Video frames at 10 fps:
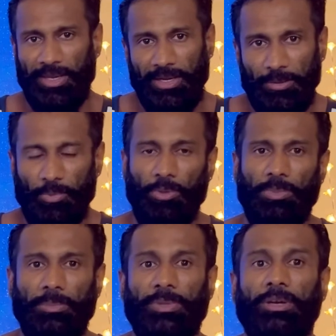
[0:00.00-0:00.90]
any
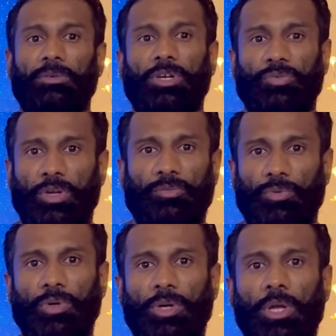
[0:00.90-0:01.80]
problem, that one effect
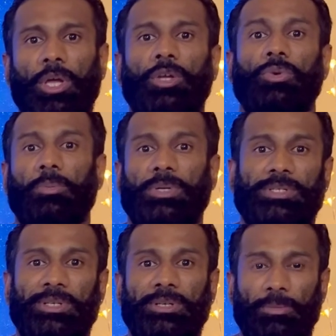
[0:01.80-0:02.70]
for your
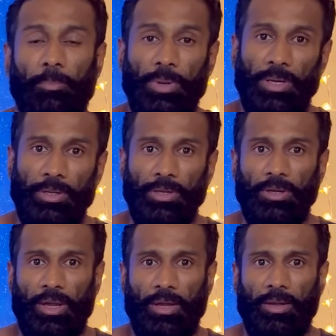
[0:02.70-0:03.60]
muscle building
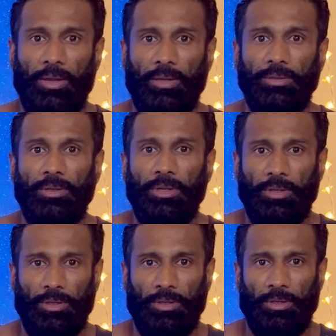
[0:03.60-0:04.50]
and
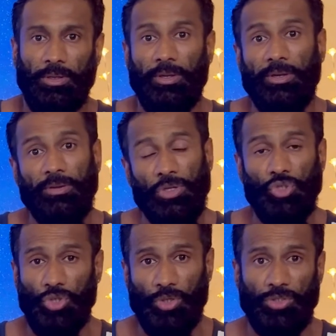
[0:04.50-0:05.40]
get the
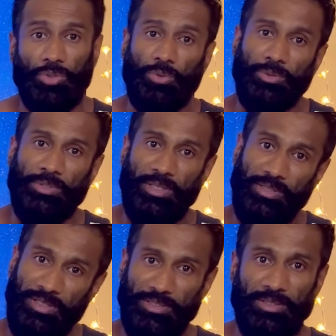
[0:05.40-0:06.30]
injury. So
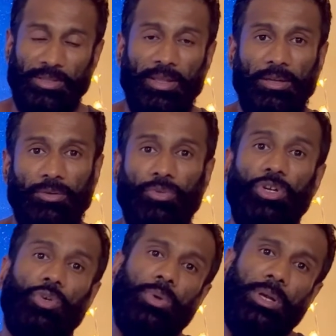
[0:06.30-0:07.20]
that's the thing we
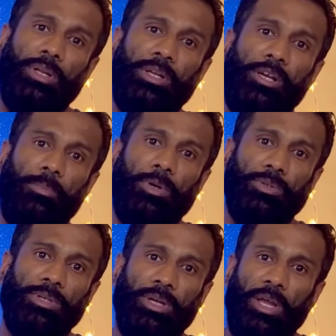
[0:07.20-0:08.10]
need to get the idea about the